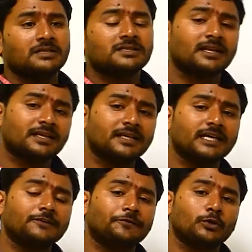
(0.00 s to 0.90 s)
sir
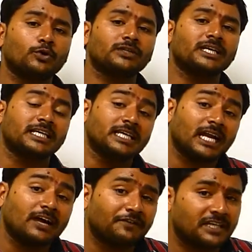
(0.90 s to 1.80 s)
here if you know the year
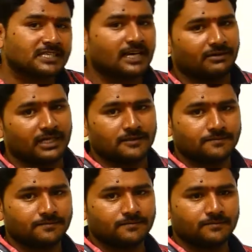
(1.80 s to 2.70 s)
of discovery
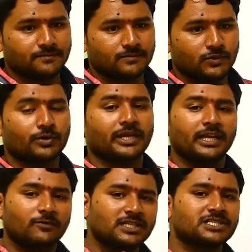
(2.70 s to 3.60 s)
okay
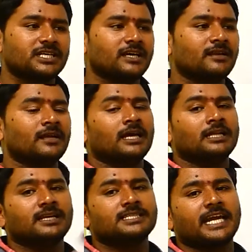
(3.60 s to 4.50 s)
in which year
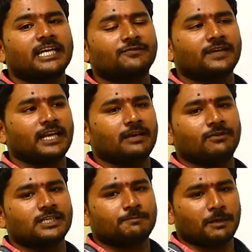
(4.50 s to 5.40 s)
that scientific name
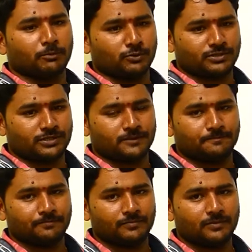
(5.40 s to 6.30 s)
was proposed
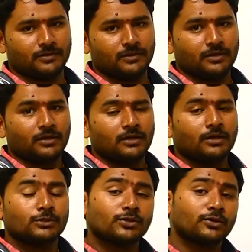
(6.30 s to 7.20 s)

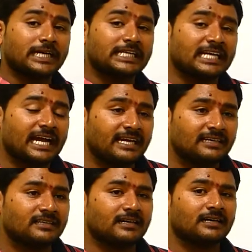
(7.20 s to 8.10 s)
so you can write
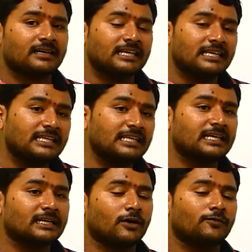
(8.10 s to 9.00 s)
the
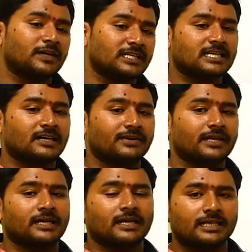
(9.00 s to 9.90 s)
year of
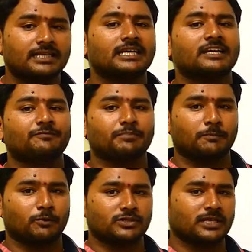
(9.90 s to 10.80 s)
discovery or year of
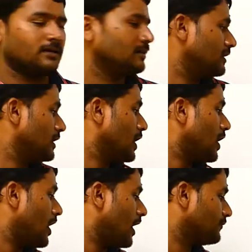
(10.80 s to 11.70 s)
proposal
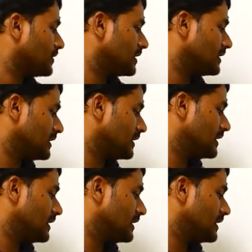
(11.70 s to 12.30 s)
after the